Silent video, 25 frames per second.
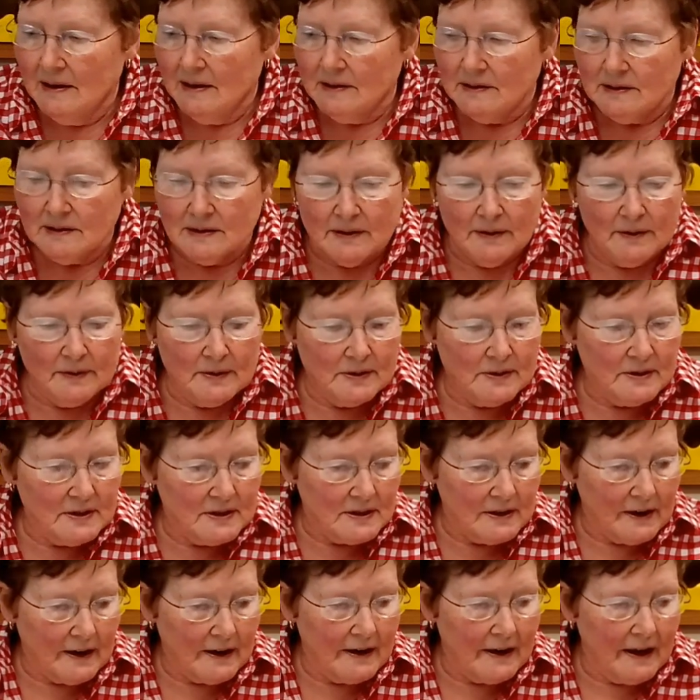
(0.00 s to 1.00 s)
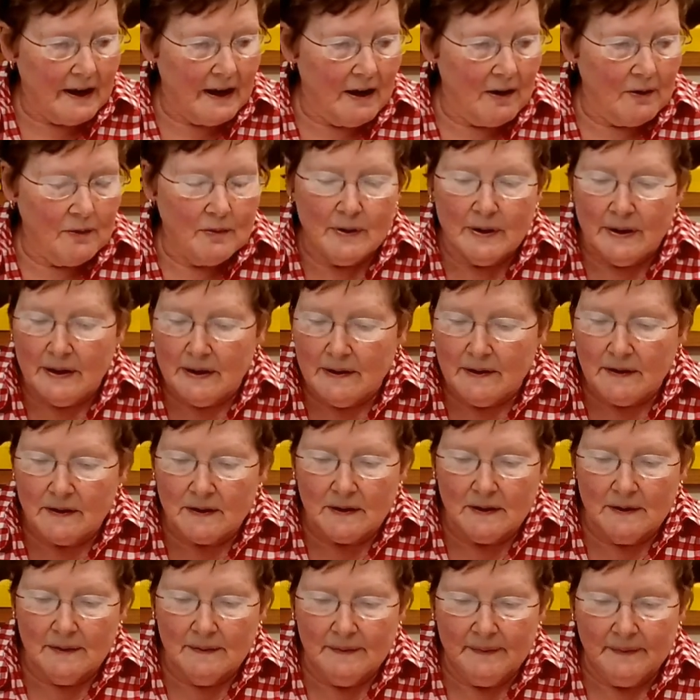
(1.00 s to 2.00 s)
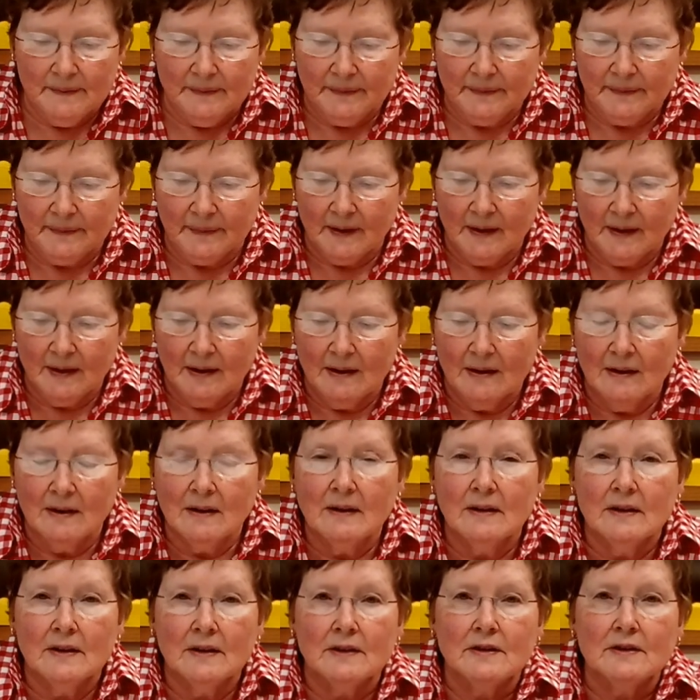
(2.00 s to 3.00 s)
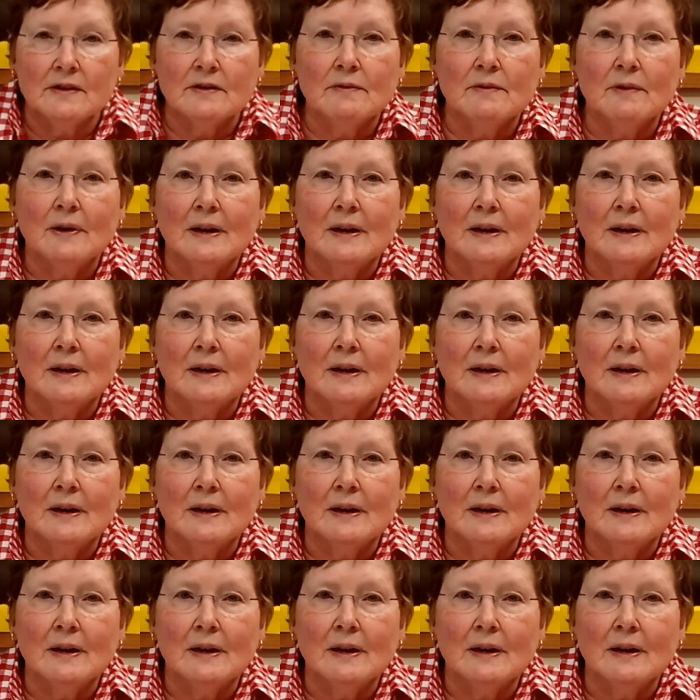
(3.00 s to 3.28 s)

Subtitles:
So to start out with, you